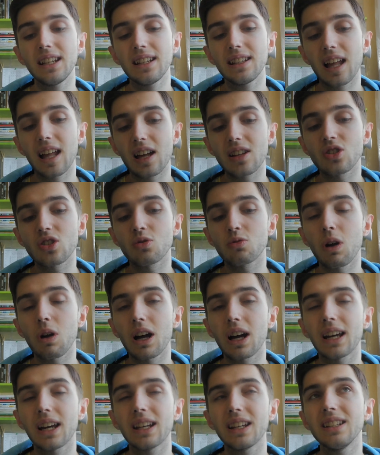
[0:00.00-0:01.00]
that's
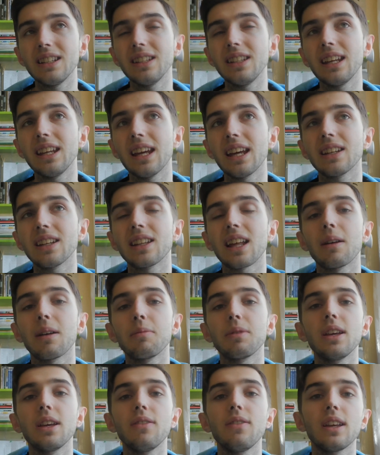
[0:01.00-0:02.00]
why in the end
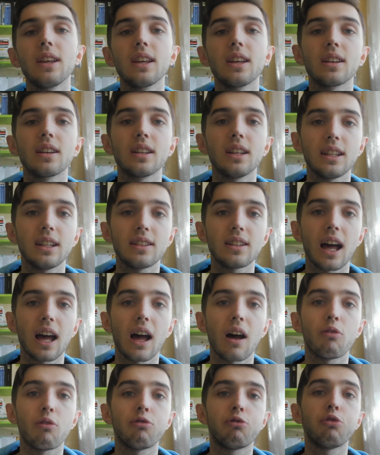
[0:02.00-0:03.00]
I'm giving it
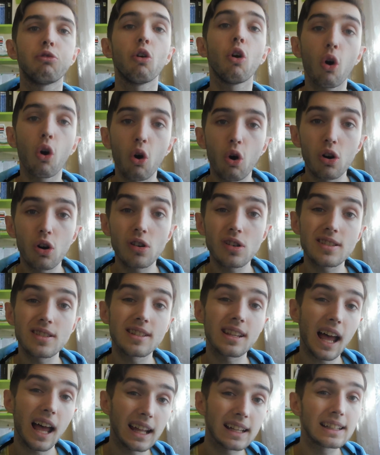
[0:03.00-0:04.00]
a 4,
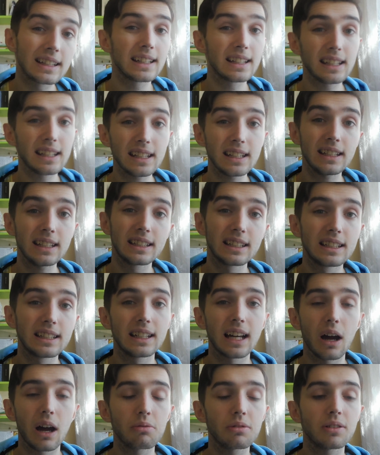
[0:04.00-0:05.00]
sadly,
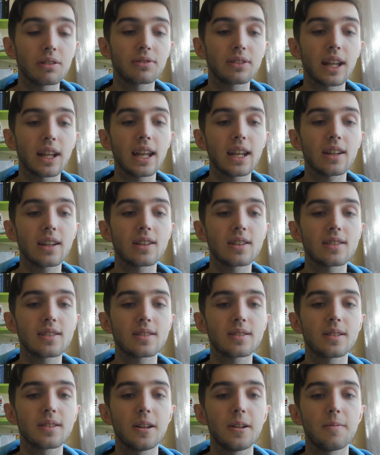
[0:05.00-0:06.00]
out of 10,
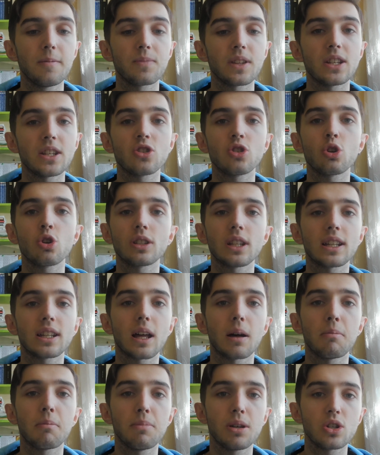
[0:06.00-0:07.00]
because it's not that
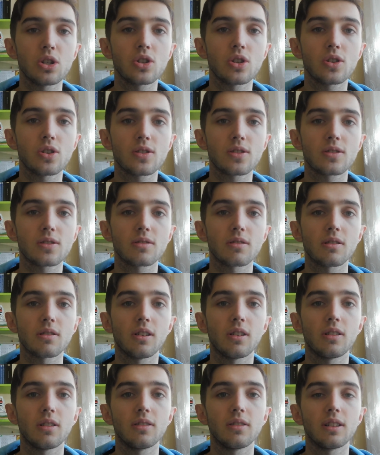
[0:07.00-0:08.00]
ambitious
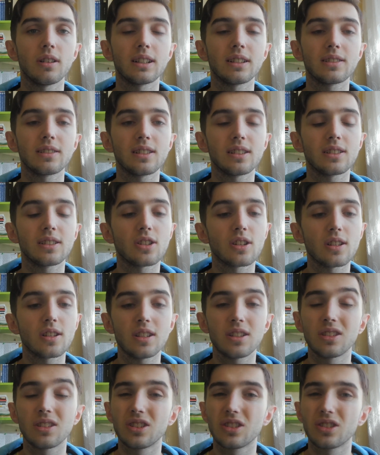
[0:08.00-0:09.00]
and it